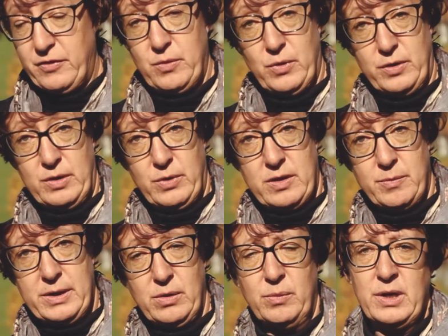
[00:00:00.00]
if you want it with a
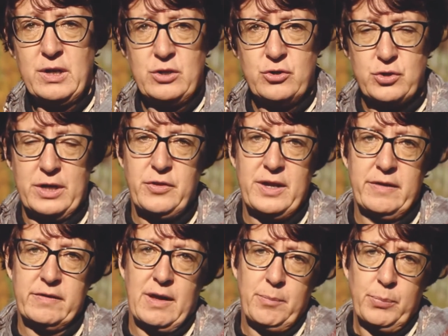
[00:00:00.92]
meal, try
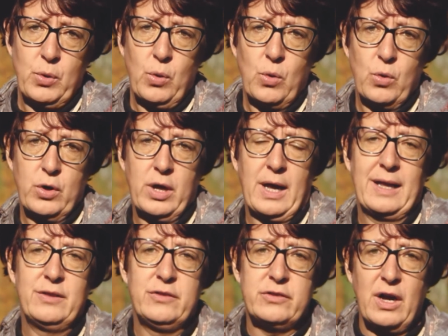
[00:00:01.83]
things like pork
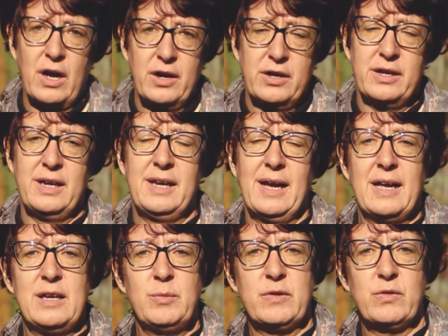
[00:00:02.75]
and duck and
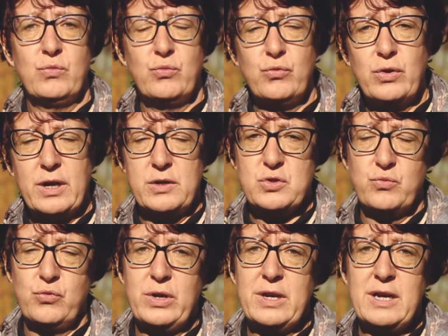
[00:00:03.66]
game. It goes
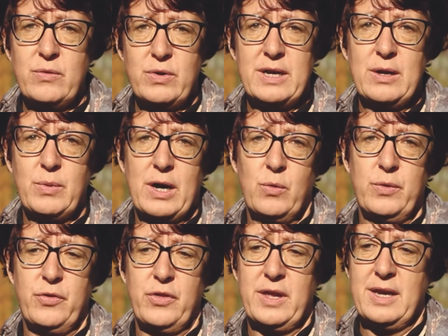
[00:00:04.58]
really, really well
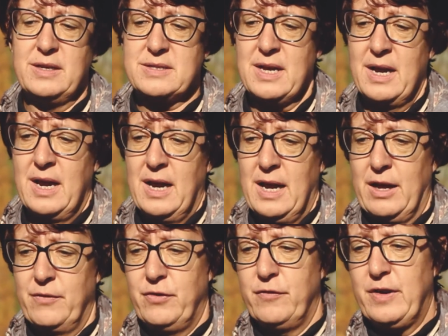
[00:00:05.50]
with these.
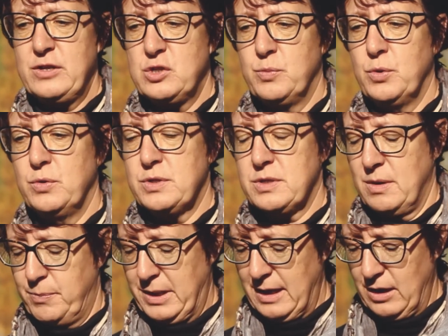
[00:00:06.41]
And for vegetables,
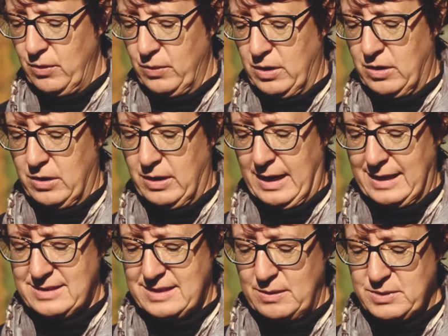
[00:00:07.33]
Pinot Noir
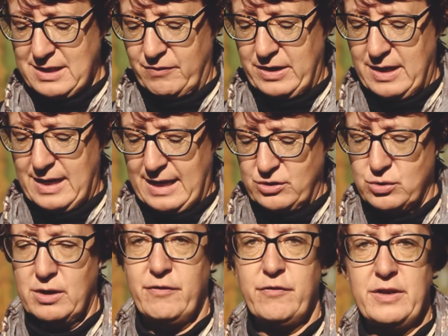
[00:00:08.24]
seems to have a
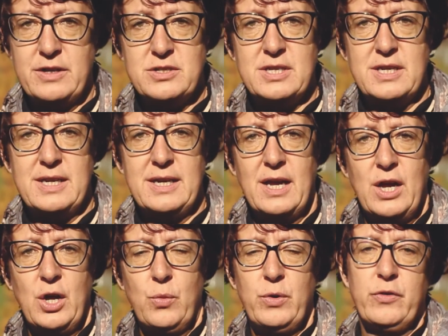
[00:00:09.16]
natural affinity
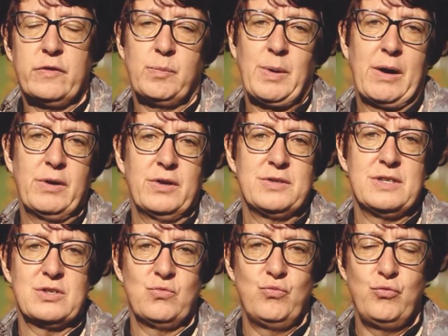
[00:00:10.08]
with asparagus.
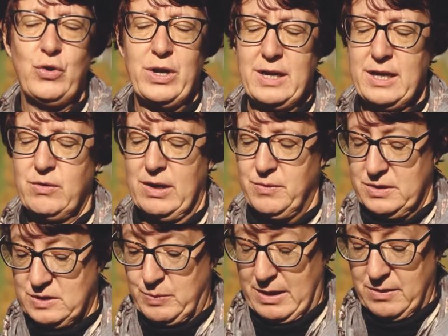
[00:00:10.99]
It's really great with
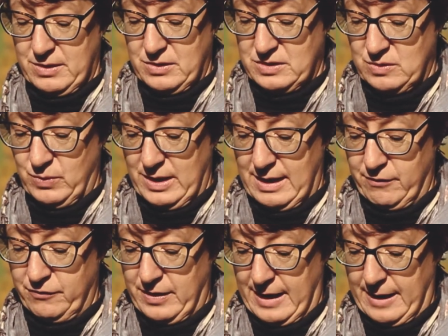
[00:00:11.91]
asparagus, and we
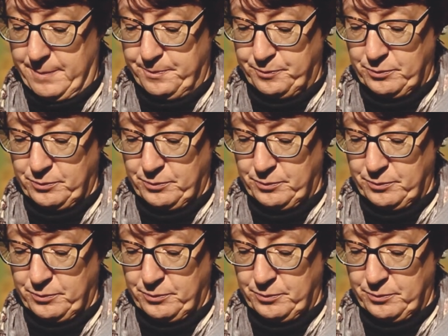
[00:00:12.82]
love that.